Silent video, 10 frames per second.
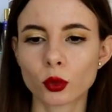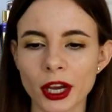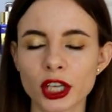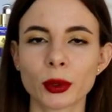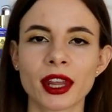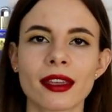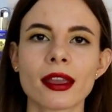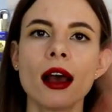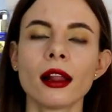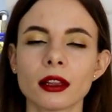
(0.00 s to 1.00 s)
to wear when I
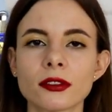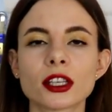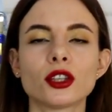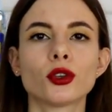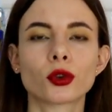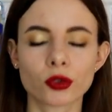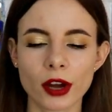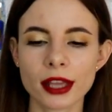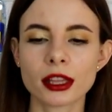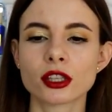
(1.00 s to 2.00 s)
lived in
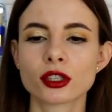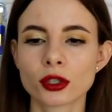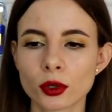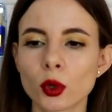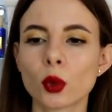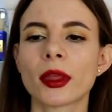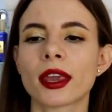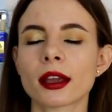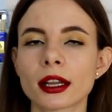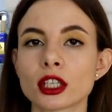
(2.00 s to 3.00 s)
Ukraine in school, when
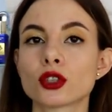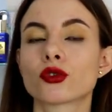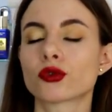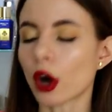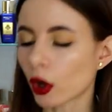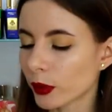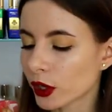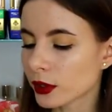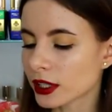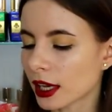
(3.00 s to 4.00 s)
I got into rock
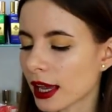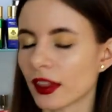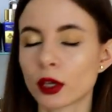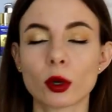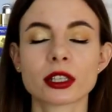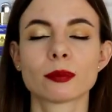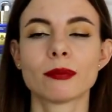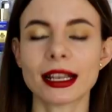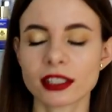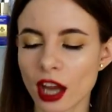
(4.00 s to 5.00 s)
music, and that was
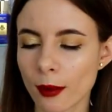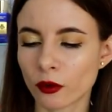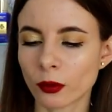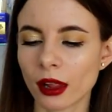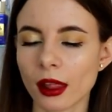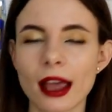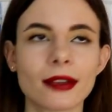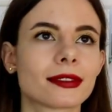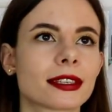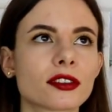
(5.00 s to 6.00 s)
best time of my
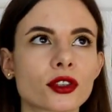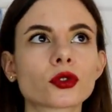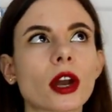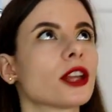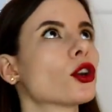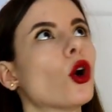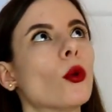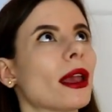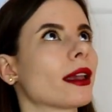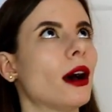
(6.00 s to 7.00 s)
life, sixth grade. Oh
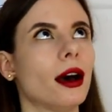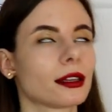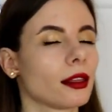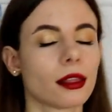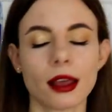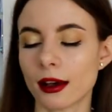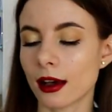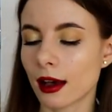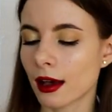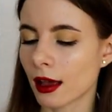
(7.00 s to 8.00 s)
my god,
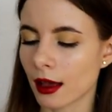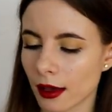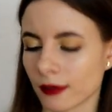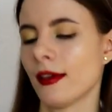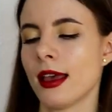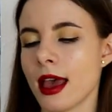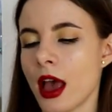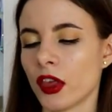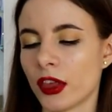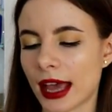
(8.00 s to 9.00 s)
love
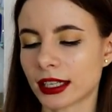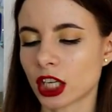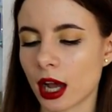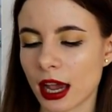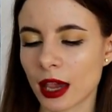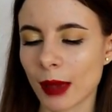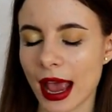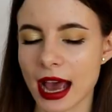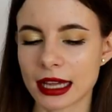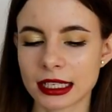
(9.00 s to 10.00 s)
that time.
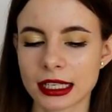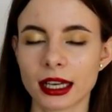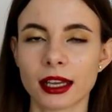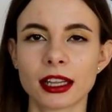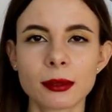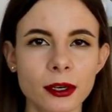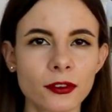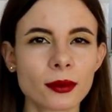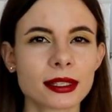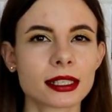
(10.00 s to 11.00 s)
And that
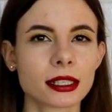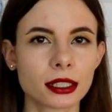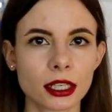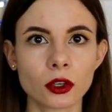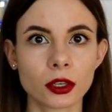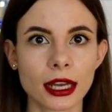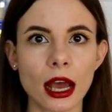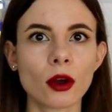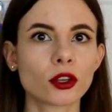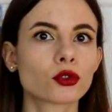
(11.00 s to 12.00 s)
perfume is discontinued
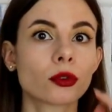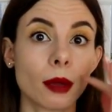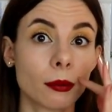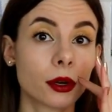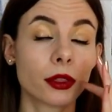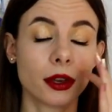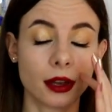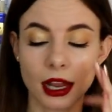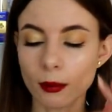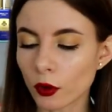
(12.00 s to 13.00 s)
now. I don't remember the
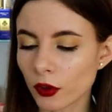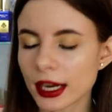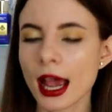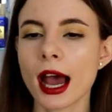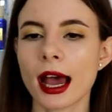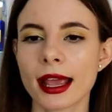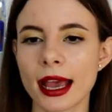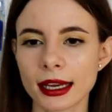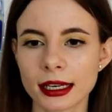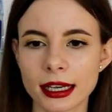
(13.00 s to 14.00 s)
name of it. I
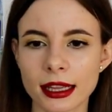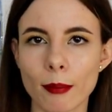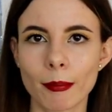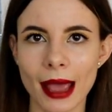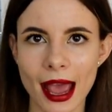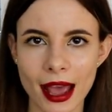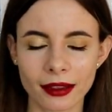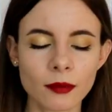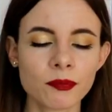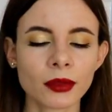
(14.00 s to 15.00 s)
had it in a pan